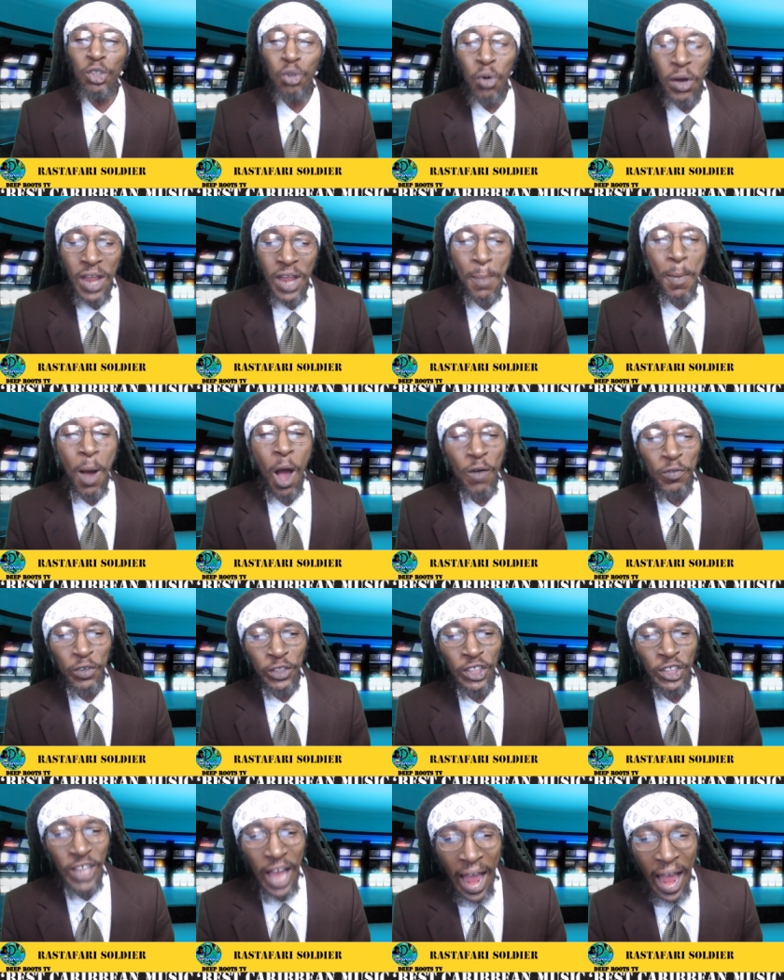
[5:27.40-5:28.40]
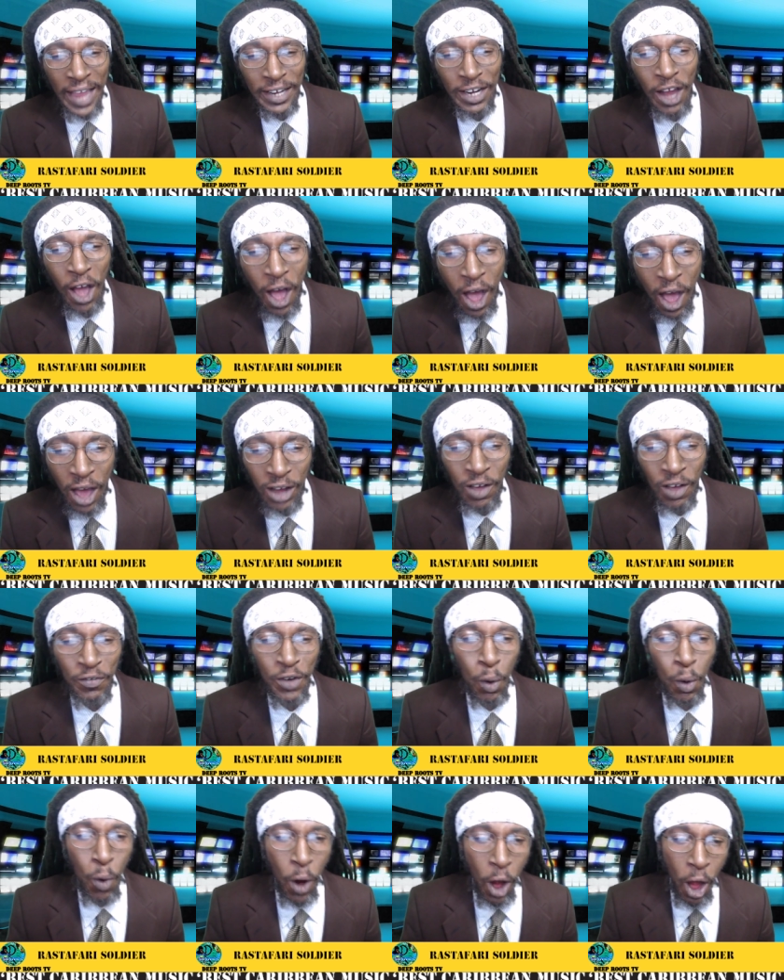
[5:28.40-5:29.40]
Show them how to shine all
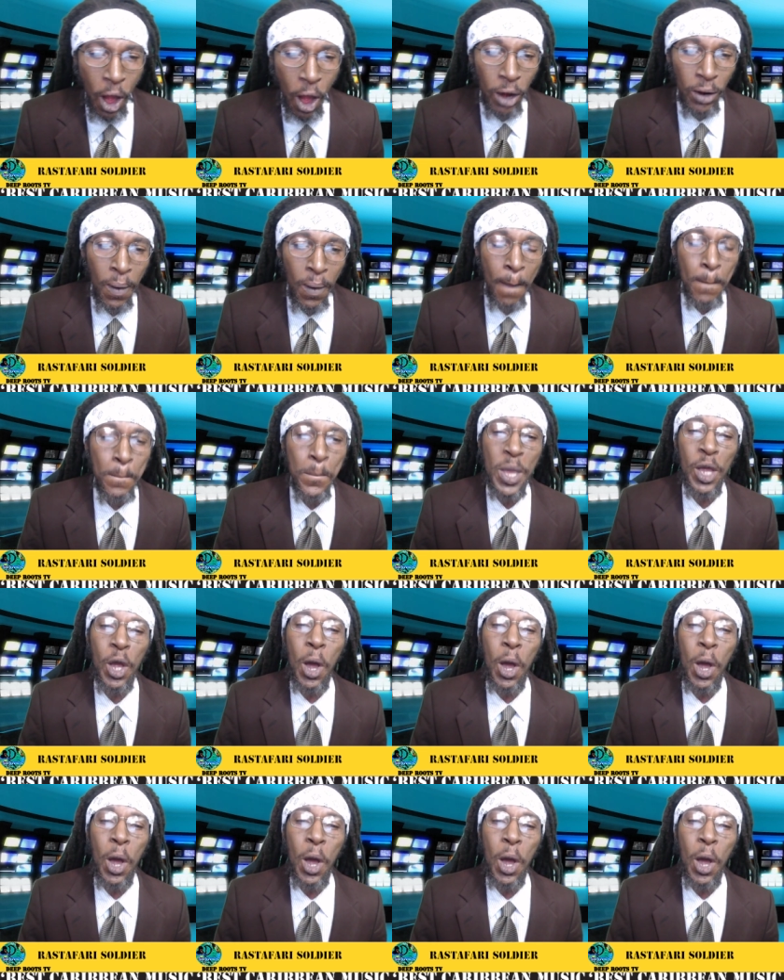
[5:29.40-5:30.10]
over the world.